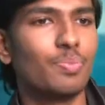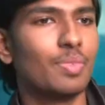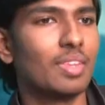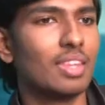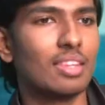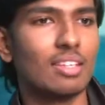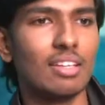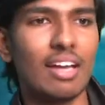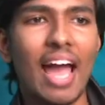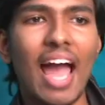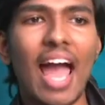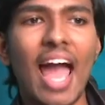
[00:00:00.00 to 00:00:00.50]

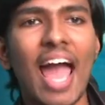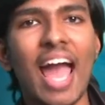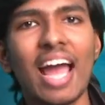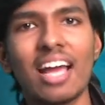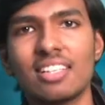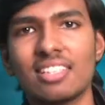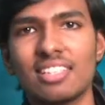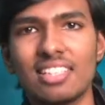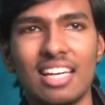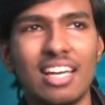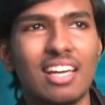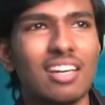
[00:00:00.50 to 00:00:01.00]
the
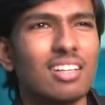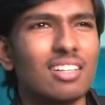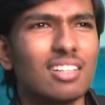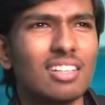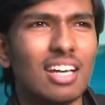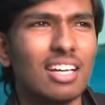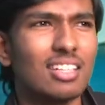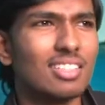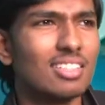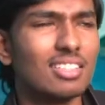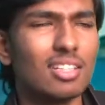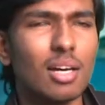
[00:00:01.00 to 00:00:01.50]
acting
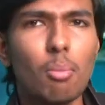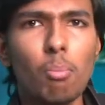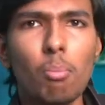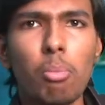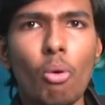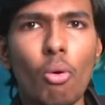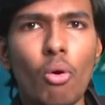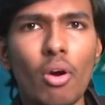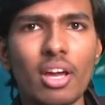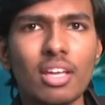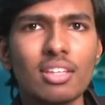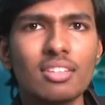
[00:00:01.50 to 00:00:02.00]
at some
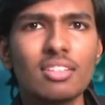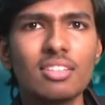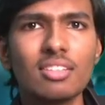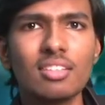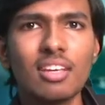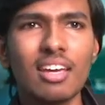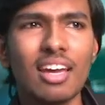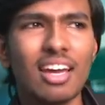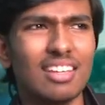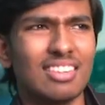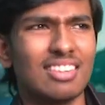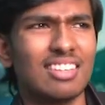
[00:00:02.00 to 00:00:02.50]
points,
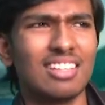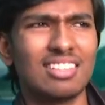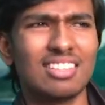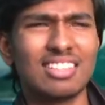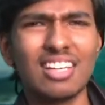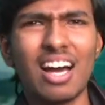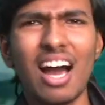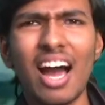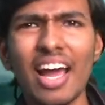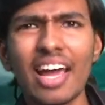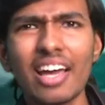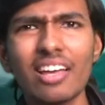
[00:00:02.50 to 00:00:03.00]
the
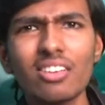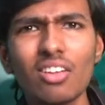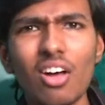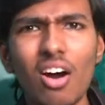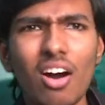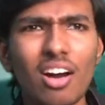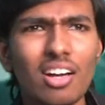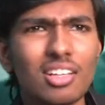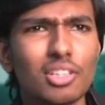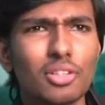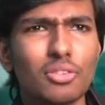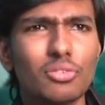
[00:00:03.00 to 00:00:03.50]

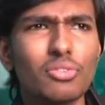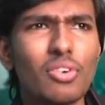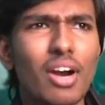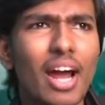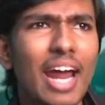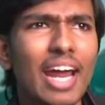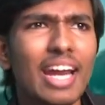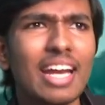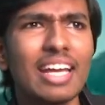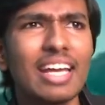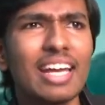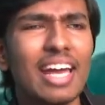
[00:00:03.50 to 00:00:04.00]
dialogue, the
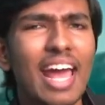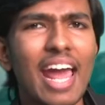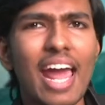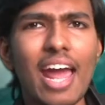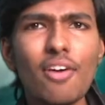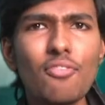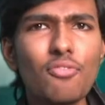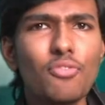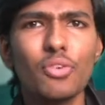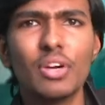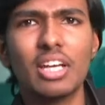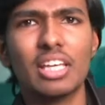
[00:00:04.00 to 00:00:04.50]
writing,
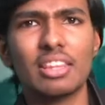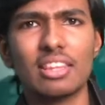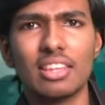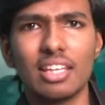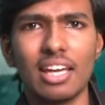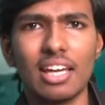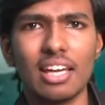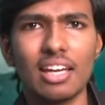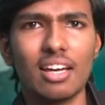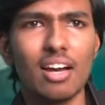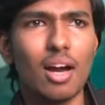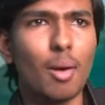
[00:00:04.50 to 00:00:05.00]

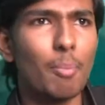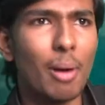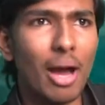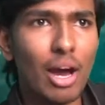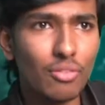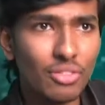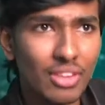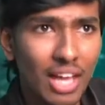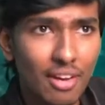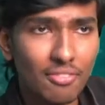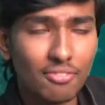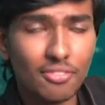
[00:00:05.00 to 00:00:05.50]
everything
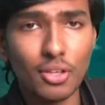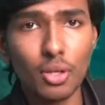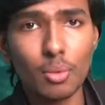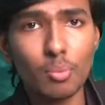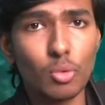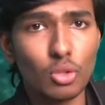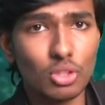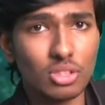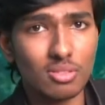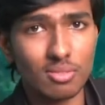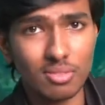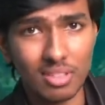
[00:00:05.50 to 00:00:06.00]
about that film
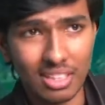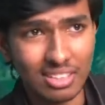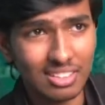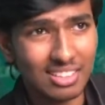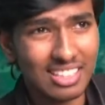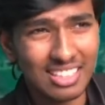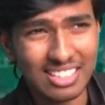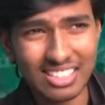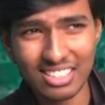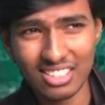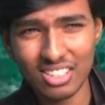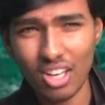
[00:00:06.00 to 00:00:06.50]
was at
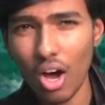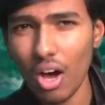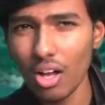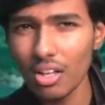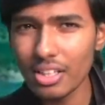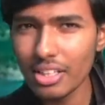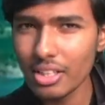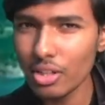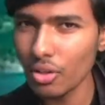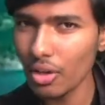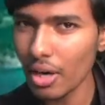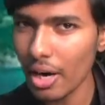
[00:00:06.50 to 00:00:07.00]
least
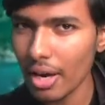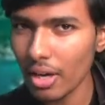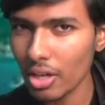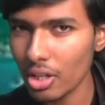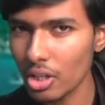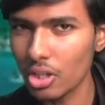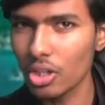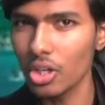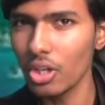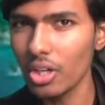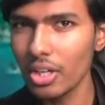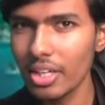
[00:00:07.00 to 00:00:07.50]
solid or
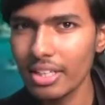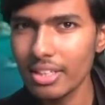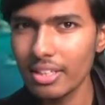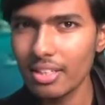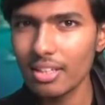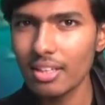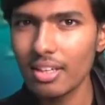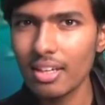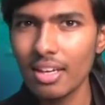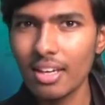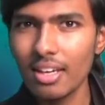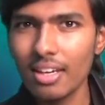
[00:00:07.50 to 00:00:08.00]
good,
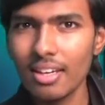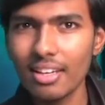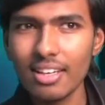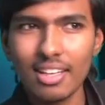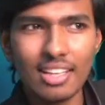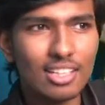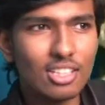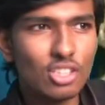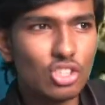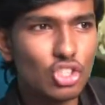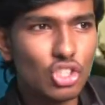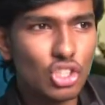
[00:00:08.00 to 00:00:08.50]

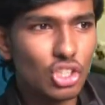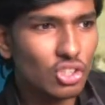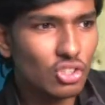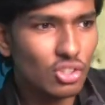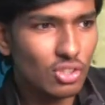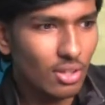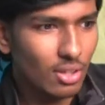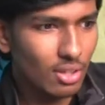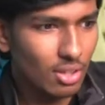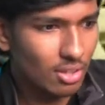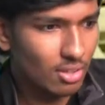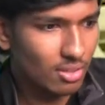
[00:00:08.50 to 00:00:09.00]
is
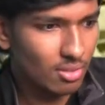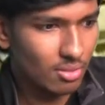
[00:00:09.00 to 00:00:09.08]
just